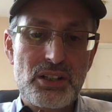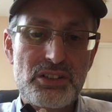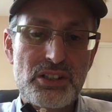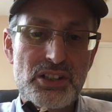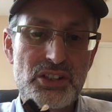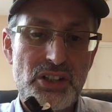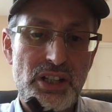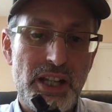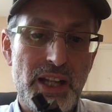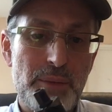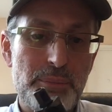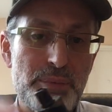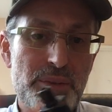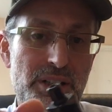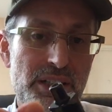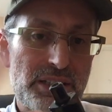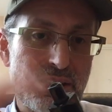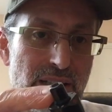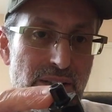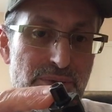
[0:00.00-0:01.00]
nothing should
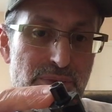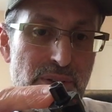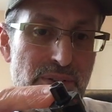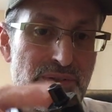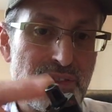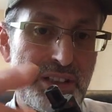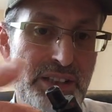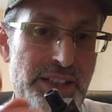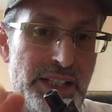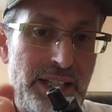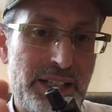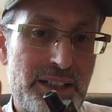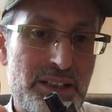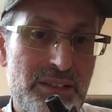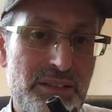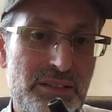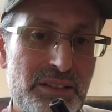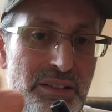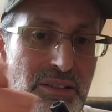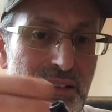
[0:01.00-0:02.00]
happen except if the
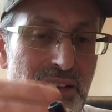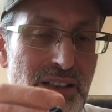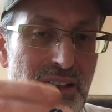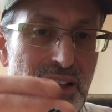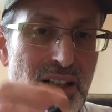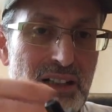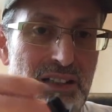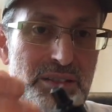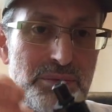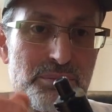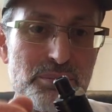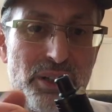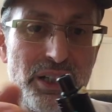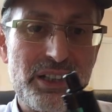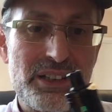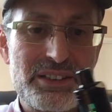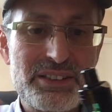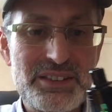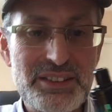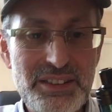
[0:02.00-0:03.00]
tank glass
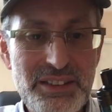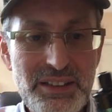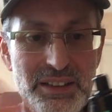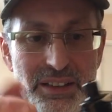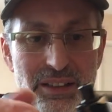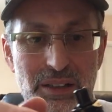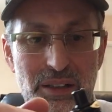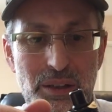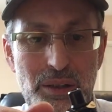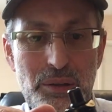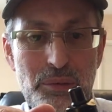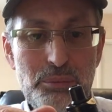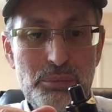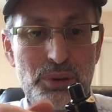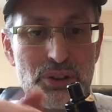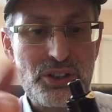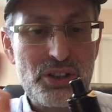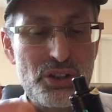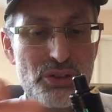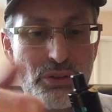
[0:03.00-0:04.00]
breaks.
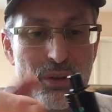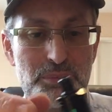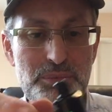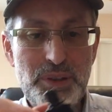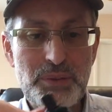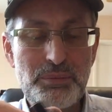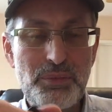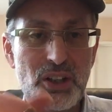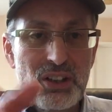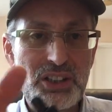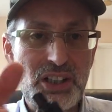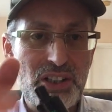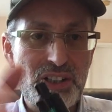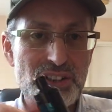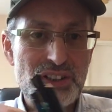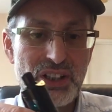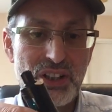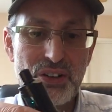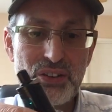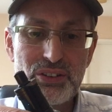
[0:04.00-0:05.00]
But to drop the mod on
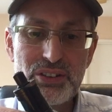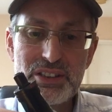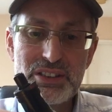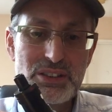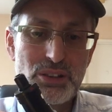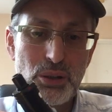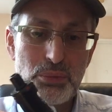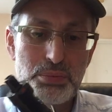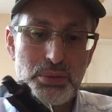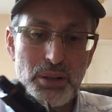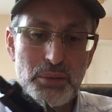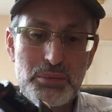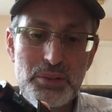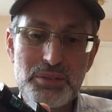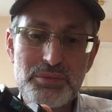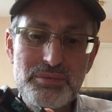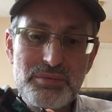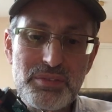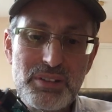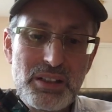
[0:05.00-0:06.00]
its own is no
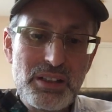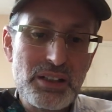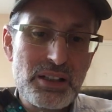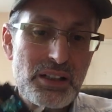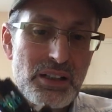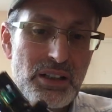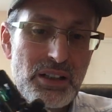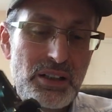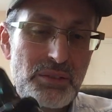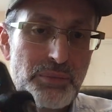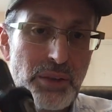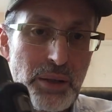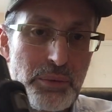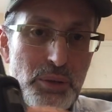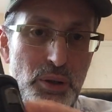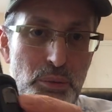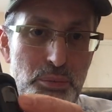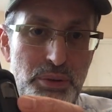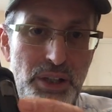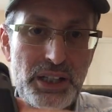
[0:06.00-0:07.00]
problem.
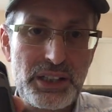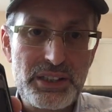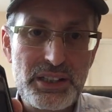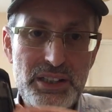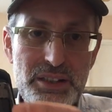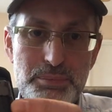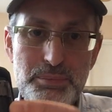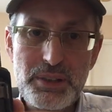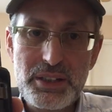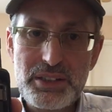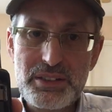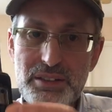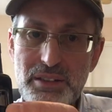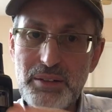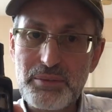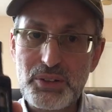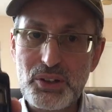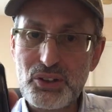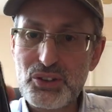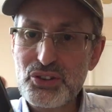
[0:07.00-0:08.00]
Maybe you'll break this bit,
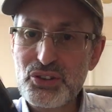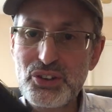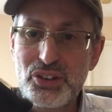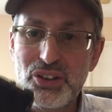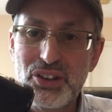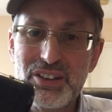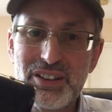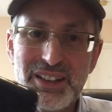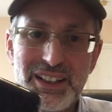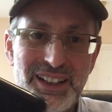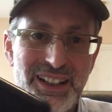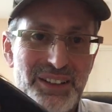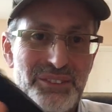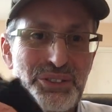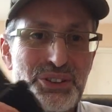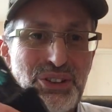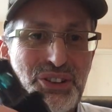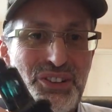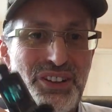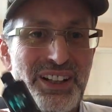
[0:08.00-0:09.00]
I'm not sure. I
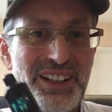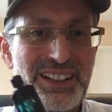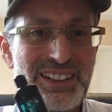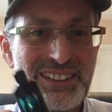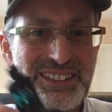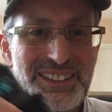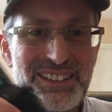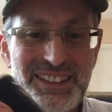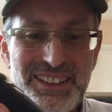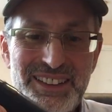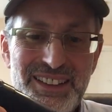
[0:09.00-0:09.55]
wouldn't try it.